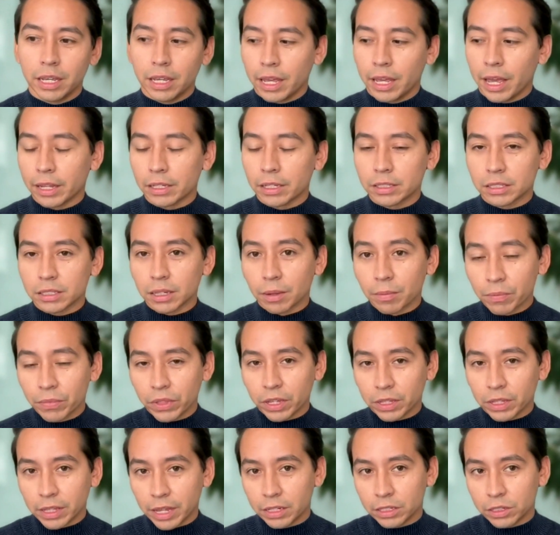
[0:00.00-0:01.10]
as
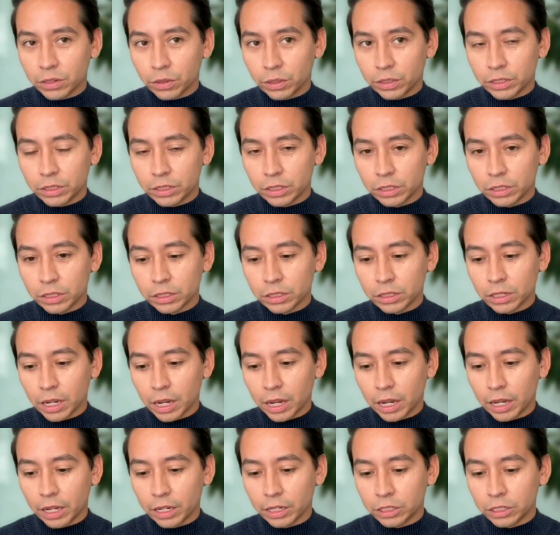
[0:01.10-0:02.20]
something that is going
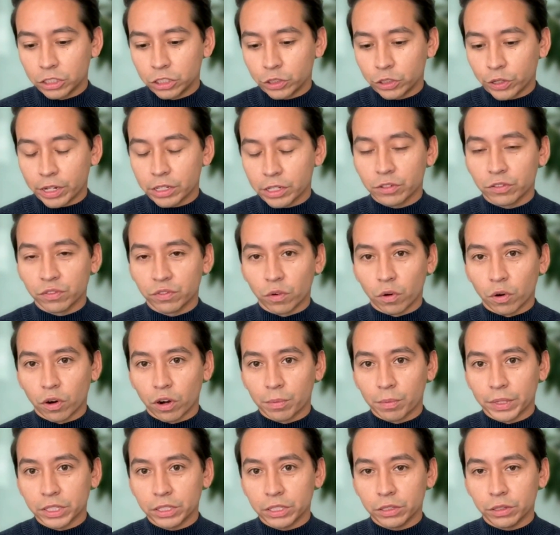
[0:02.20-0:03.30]
to transform
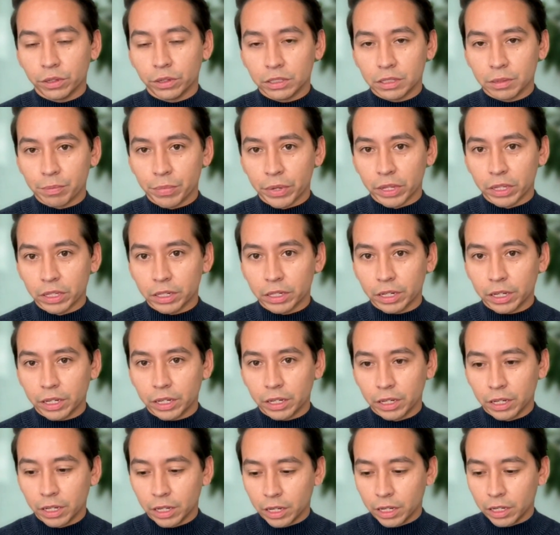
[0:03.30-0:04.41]
a student's ability